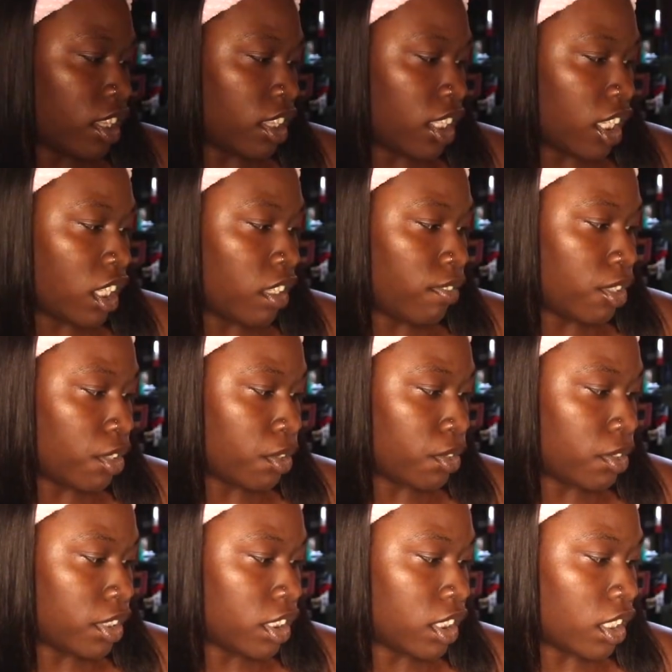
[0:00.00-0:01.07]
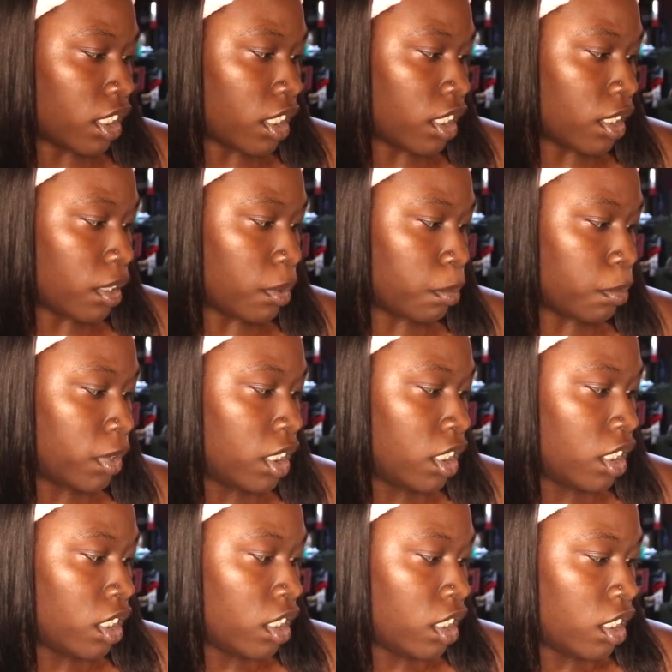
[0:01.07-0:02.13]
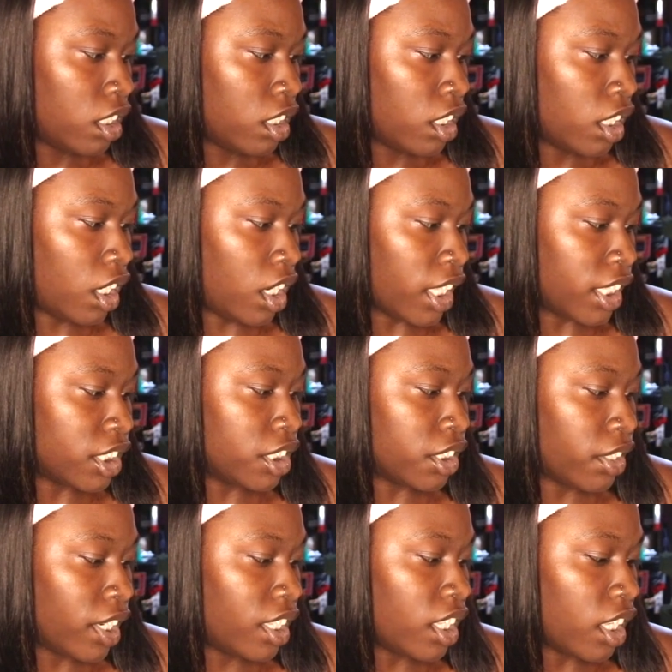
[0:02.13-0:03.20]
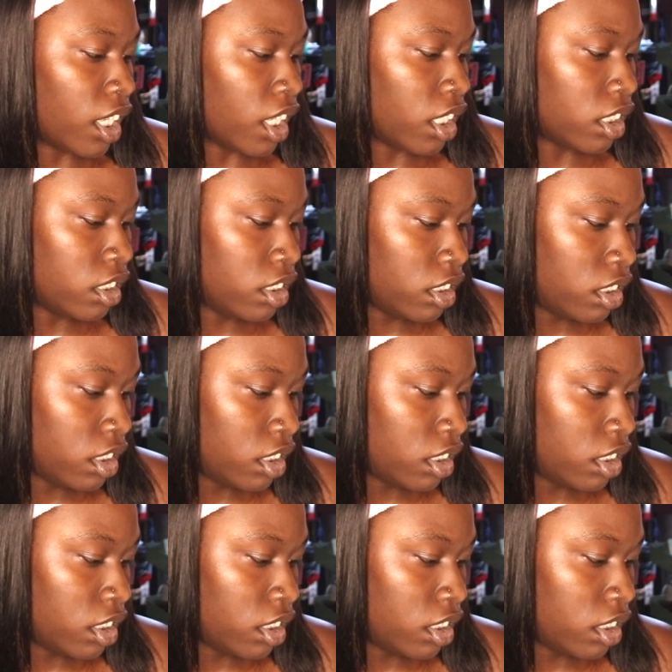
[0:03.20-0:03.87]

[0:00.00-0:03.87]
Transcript: they give you some cleanser again.